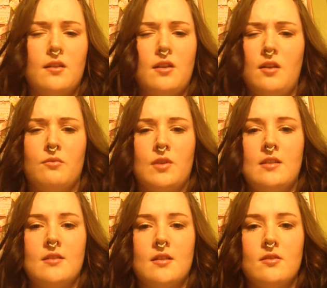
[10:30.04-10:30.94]
in
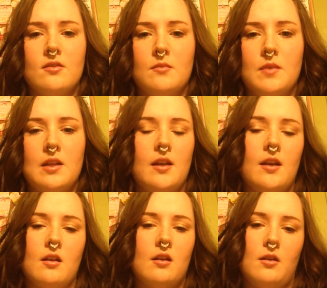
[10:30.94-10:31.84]
recess or something,
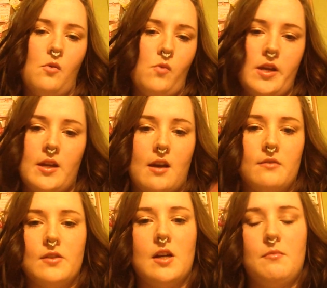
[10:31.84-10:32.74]
like a week
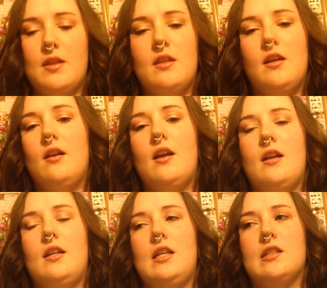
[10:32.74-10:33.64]
after I'd been there,
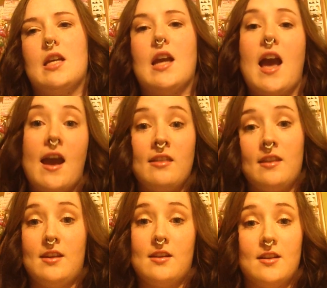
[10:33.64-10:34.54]
and he's like, "I
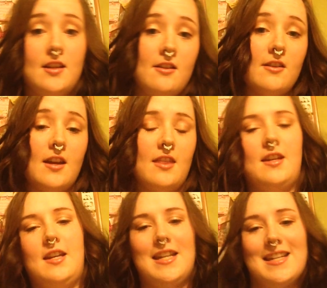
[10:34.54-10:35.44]
think you're cute," and
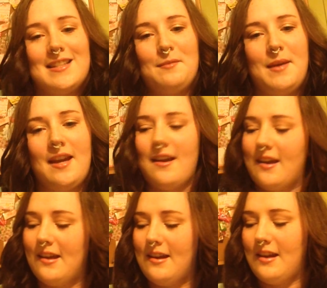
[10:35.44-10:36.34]
then he kissed me,
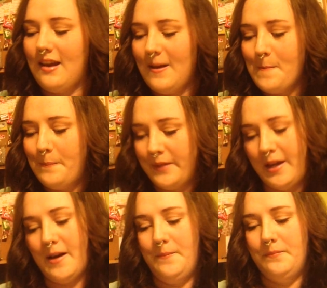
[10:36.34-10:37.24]
and
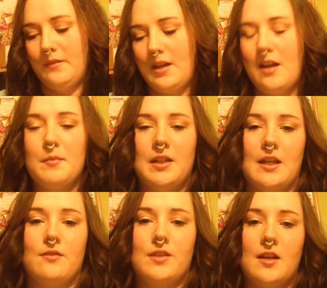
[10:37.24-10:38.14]
yeah, and I'm gonna
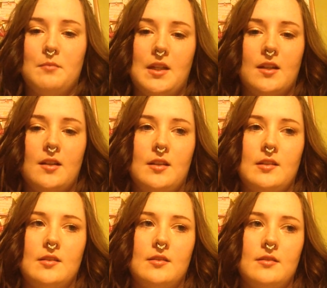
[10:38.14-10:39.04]
count that
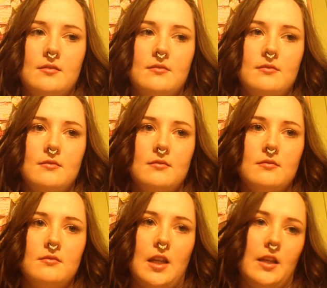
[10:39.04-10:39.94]
because
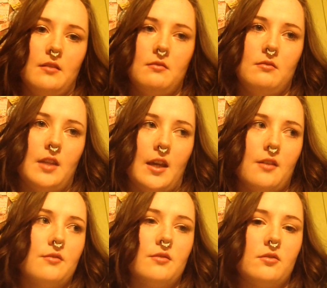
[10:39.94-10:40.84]
it
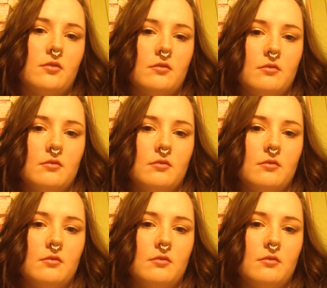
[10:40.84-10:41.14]
counts.